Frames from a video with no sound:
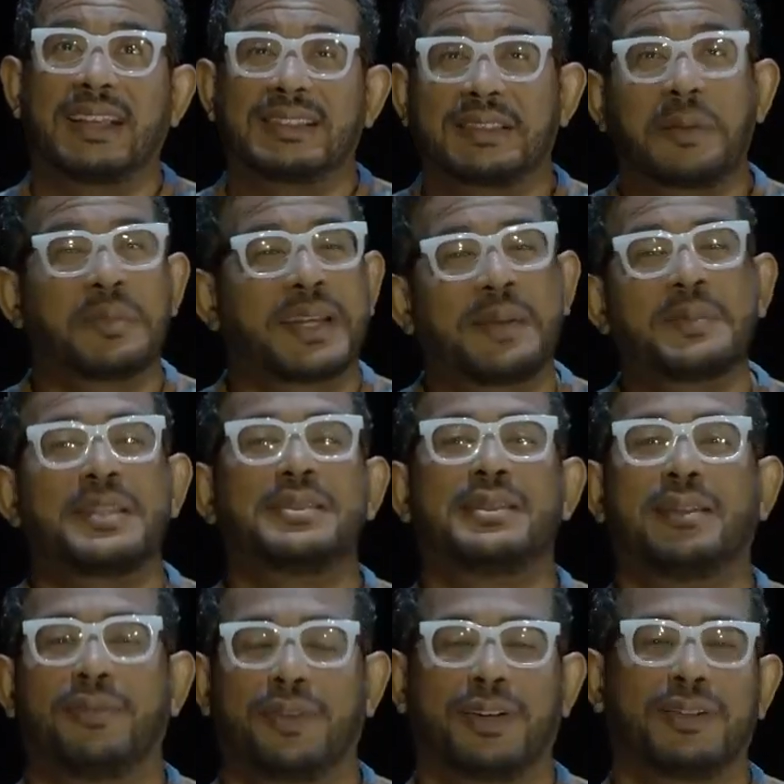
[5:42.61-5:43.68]
sometimes it's
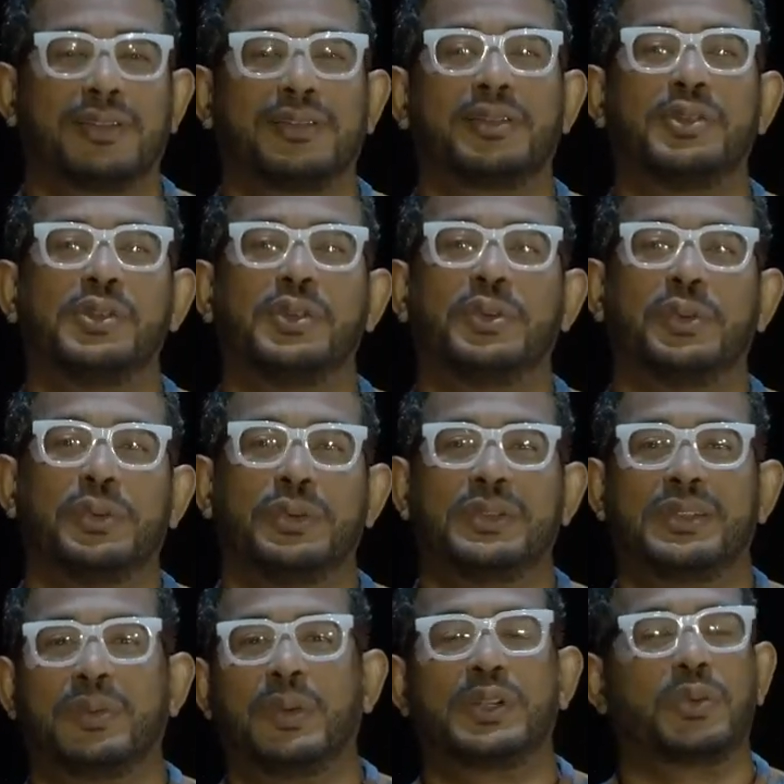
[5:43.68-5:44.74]
difficult to
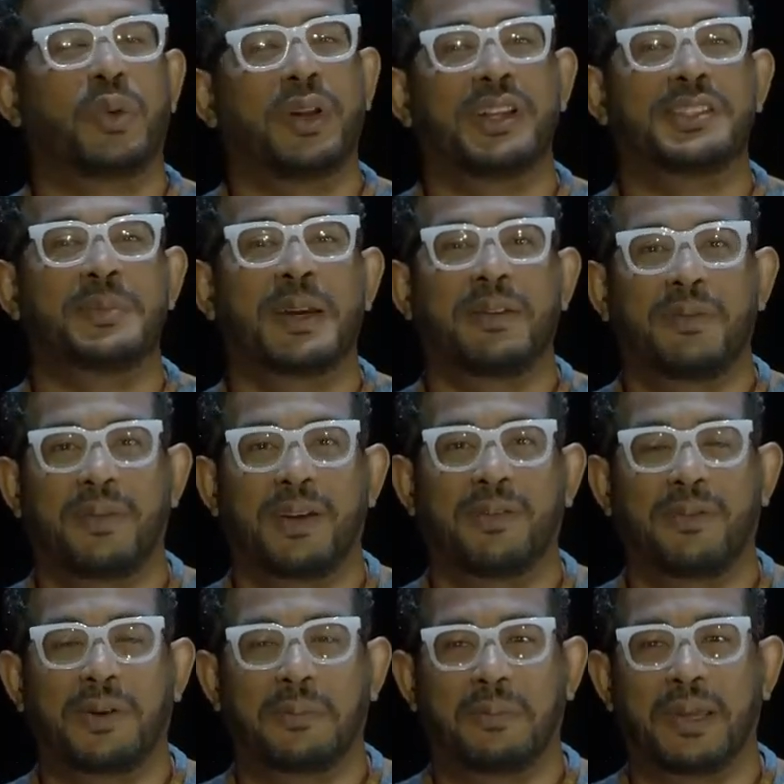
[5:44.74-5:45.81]
choose which one is my
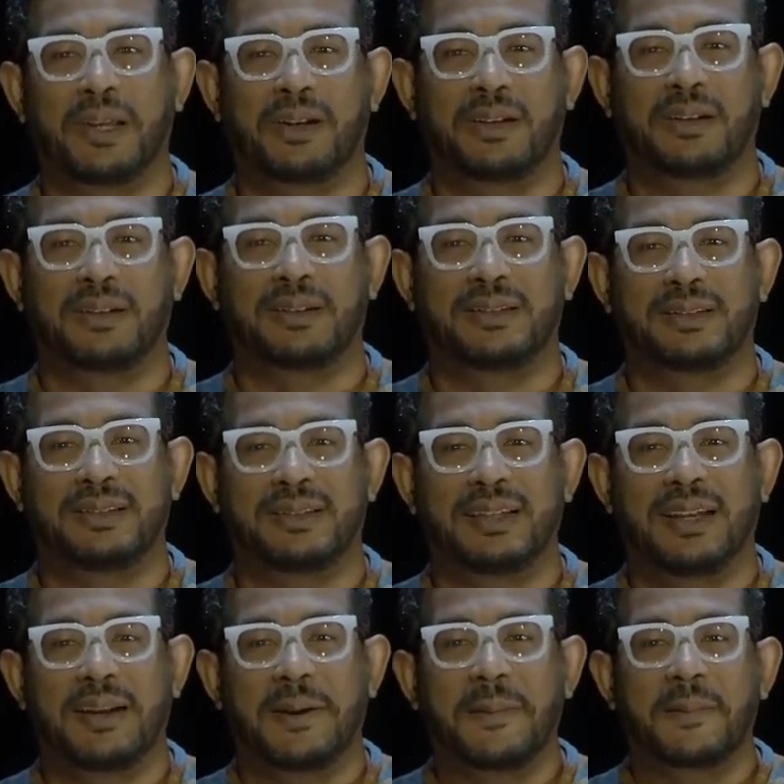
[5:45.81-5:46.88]
favorite because
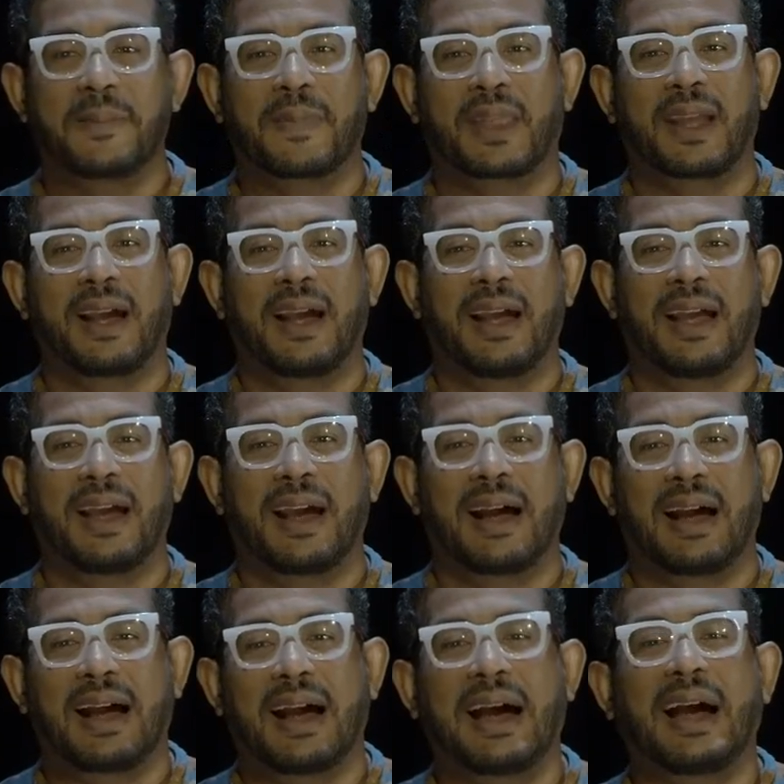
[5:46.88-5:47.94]

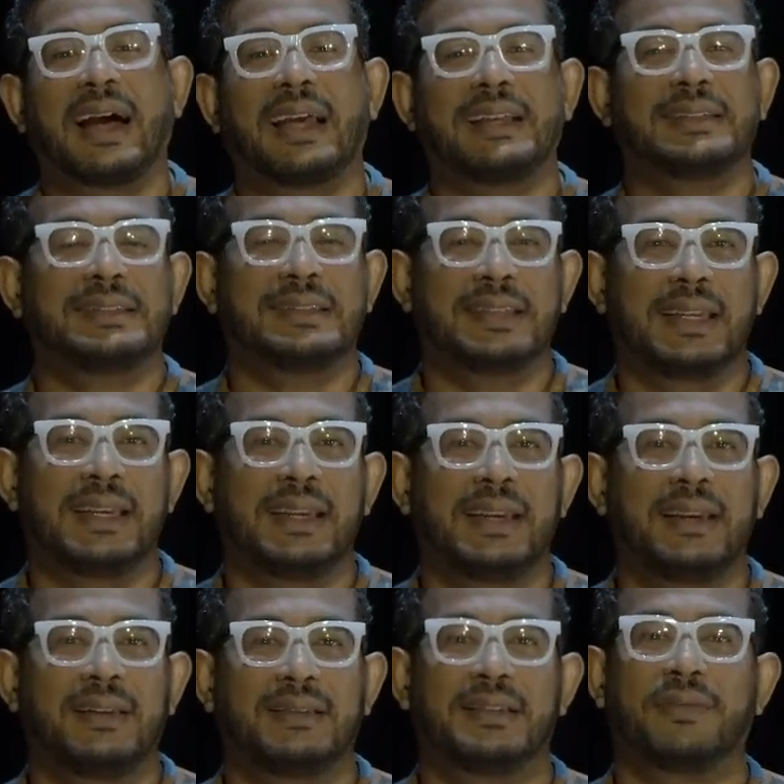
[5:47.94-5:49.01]
I
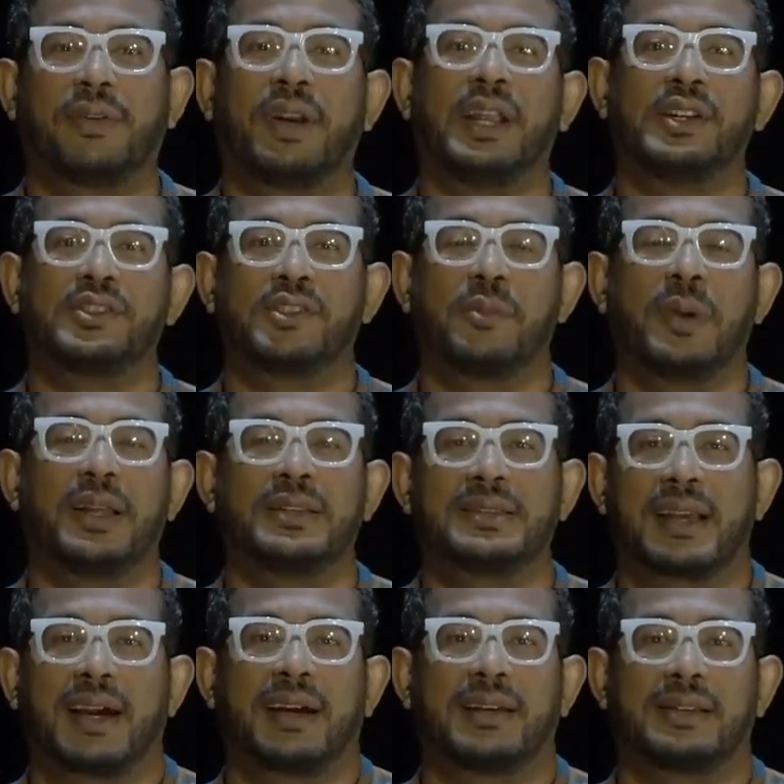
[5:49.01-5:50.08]
see different instruments
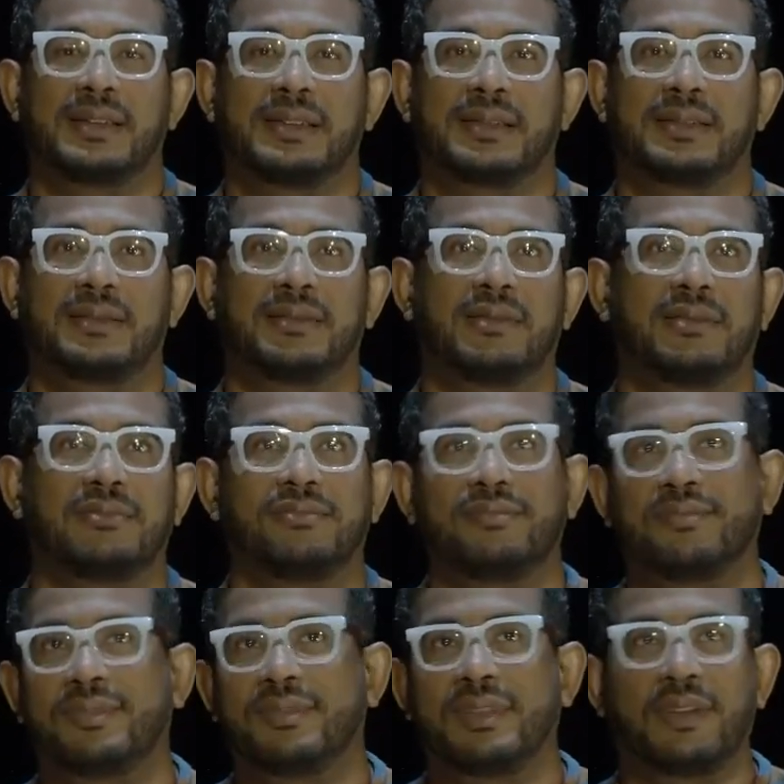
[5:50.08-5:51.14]
as
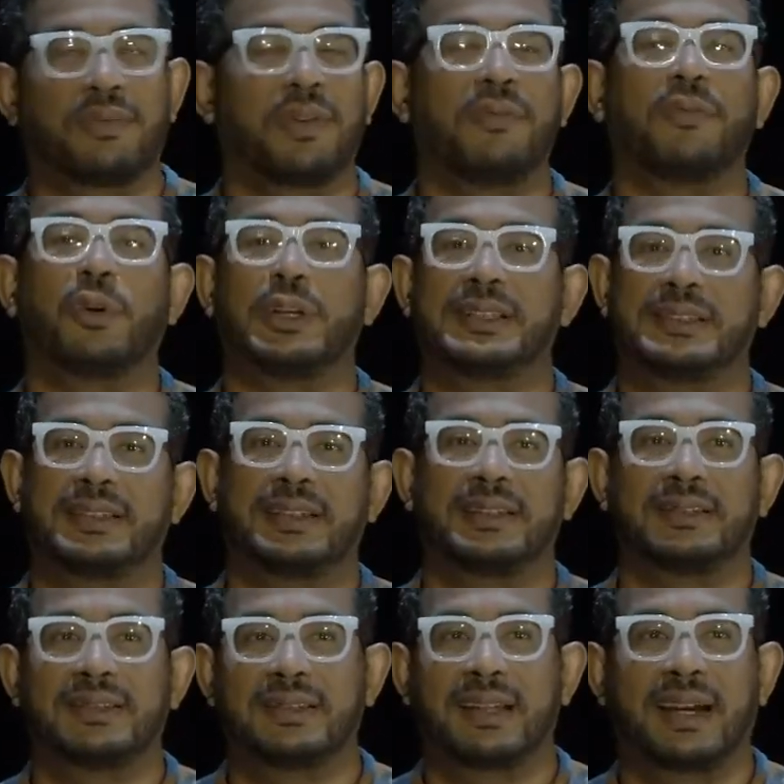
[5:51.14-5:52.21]
different
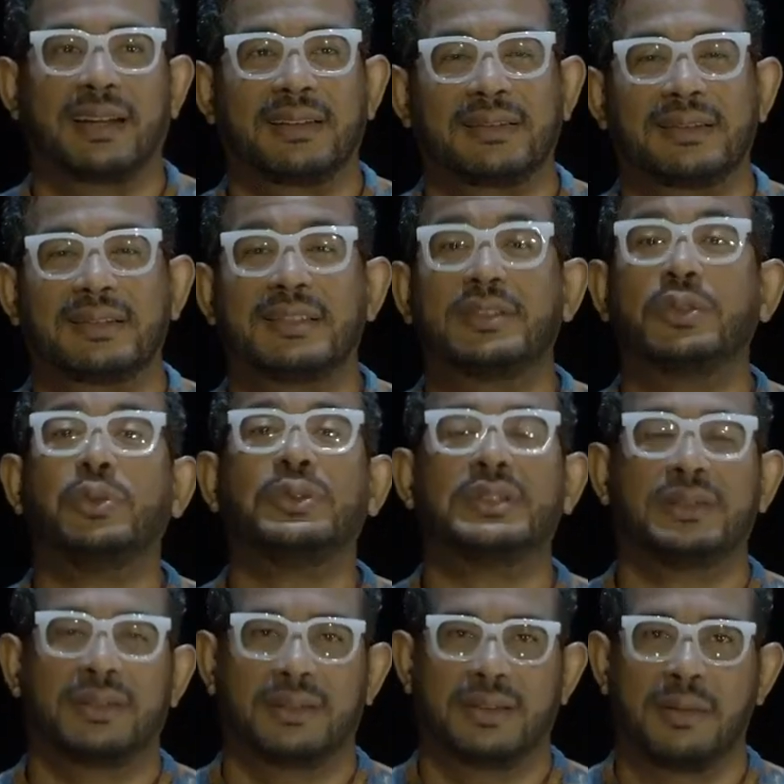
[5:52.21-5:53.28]
voices that
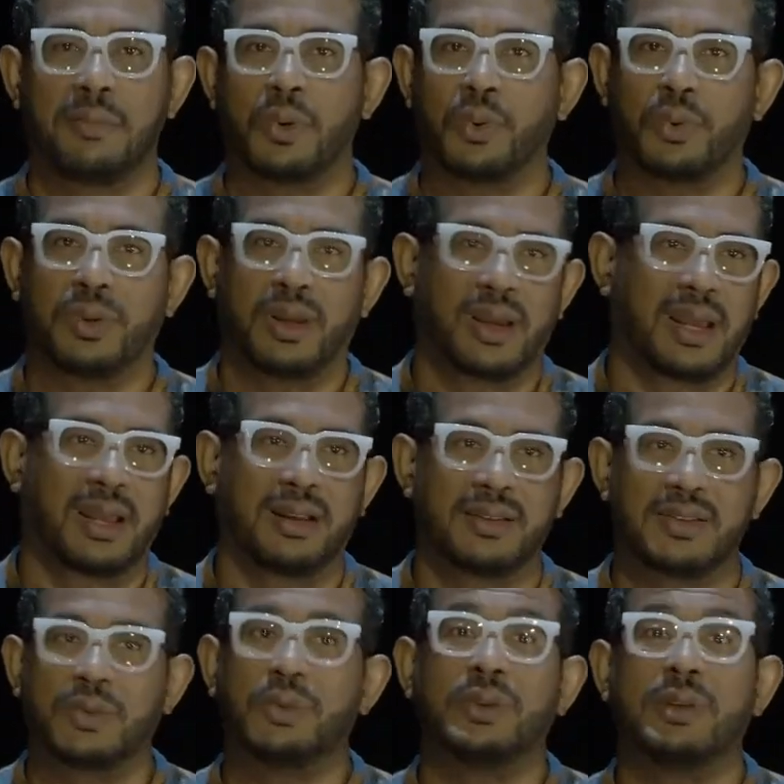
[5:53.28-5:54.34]
suit the mood and
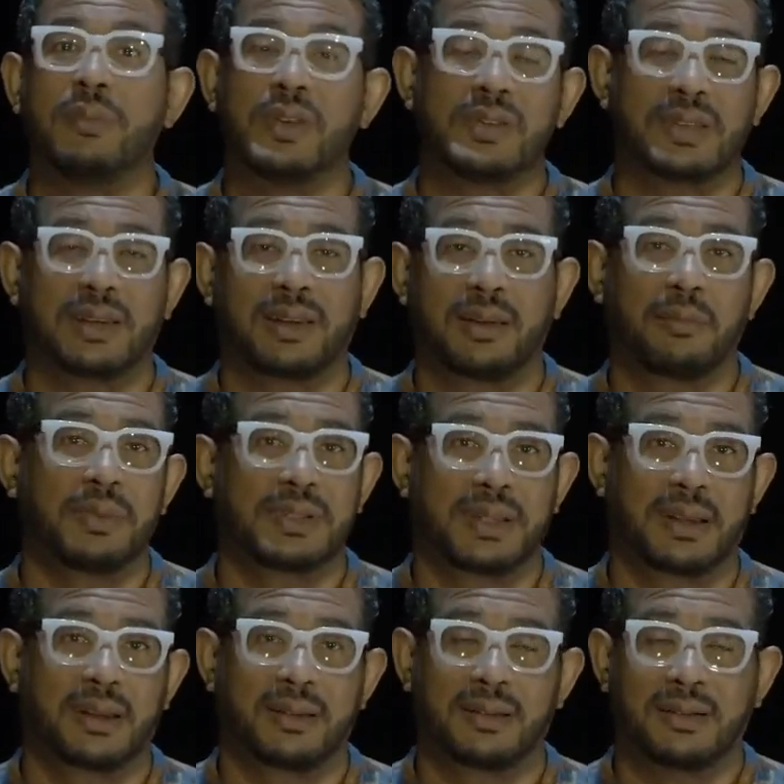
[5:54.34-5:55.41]
suit the music in
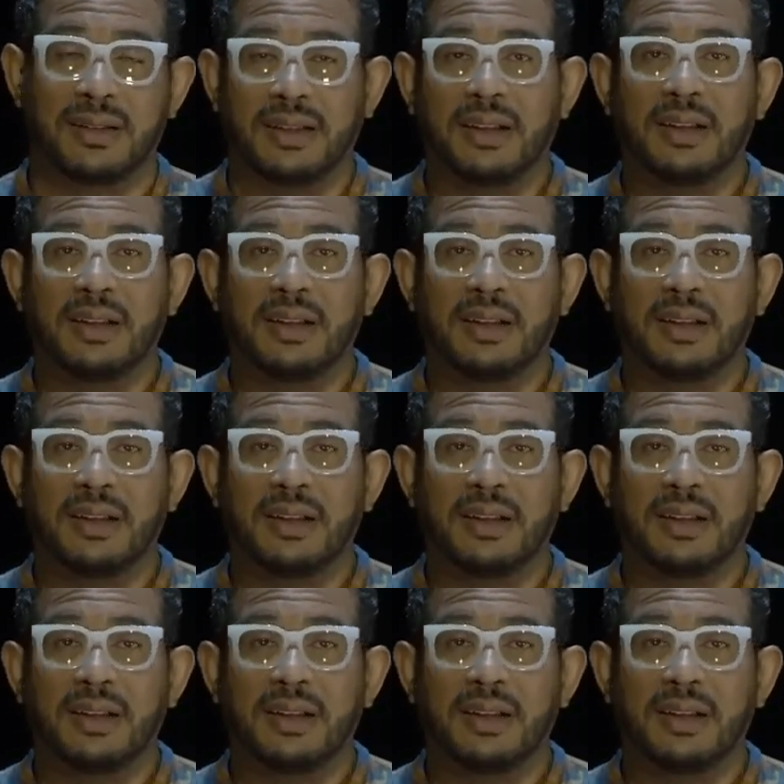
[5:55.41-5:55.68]
particular.